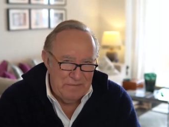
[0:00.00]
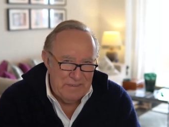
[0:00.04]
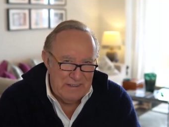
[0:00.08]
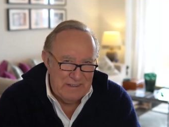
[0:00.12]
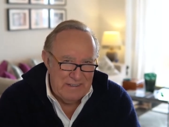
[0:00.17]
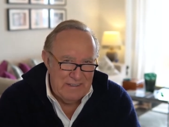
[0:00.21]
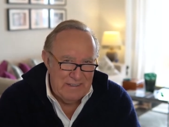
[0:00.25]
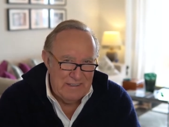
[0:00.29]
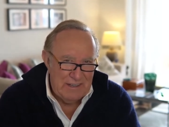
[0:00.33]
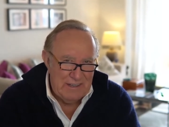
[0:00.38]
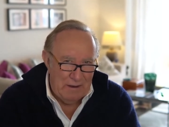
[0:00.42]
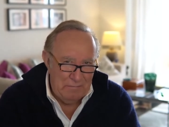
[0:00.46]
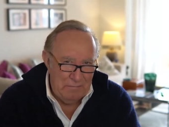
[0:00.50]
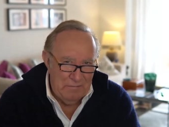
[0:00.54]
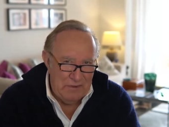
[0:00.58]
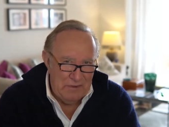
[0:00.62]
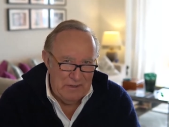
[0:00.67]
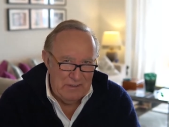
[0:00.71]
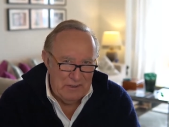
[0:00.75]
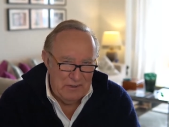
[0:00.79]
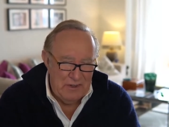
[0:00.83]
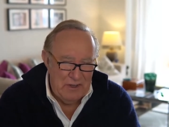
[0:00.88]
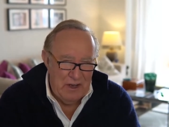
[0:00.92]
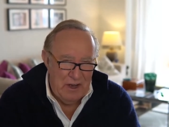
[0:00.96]

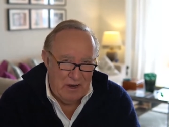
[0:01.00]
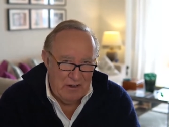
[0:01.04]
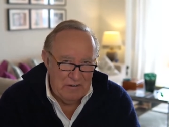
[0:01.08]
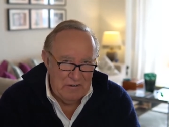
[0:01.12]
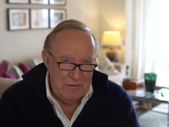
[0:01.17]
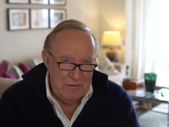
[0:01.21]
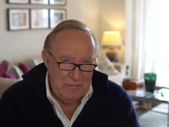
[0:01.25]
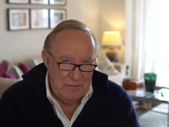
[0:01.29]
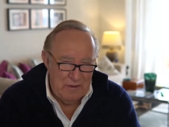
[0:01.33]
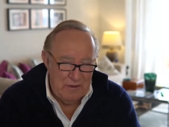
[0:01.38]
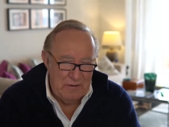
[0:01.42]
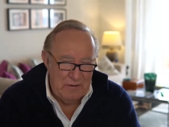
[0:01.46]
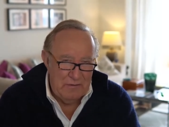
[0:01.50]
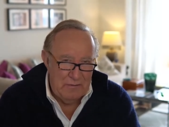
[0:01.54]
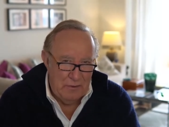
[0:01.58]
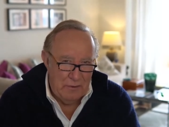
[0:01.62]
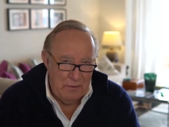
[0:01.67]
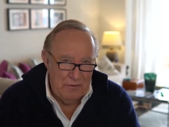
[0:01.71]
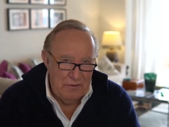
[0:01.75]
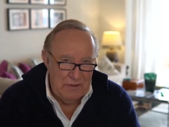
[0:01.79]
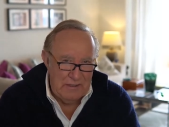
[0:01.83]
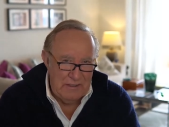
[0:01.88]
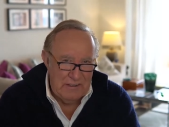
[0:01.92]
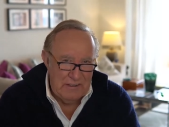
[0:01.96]
something to the argument that if
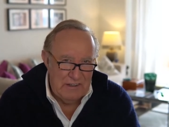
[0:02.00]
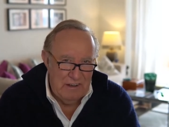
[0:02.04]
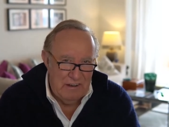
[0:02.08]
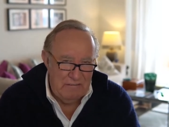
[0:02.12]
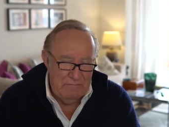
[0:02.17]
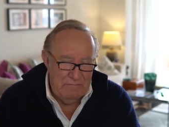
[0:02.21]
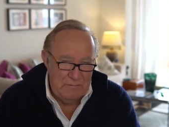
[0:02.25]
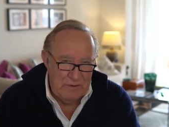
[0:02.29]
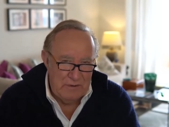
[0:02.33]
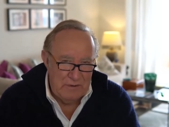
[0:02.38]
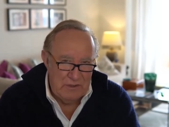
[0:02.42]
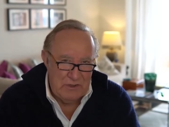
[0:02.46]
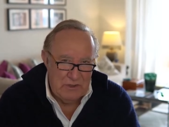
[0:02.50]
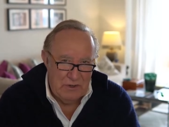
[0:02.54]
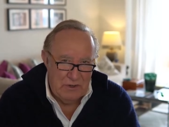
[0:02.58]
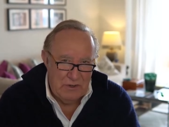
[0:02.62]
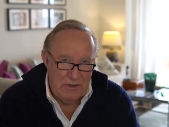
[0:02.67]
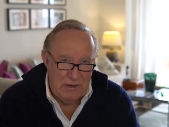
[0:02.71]
all these governments saw